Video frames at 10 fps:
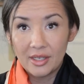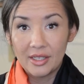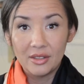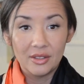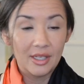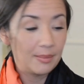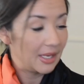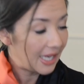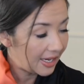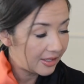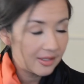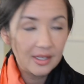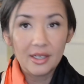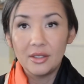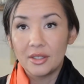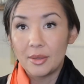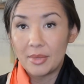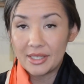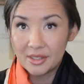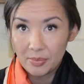I can look at my cadence. I can look at
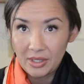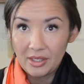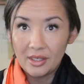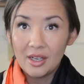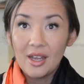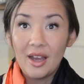my speed.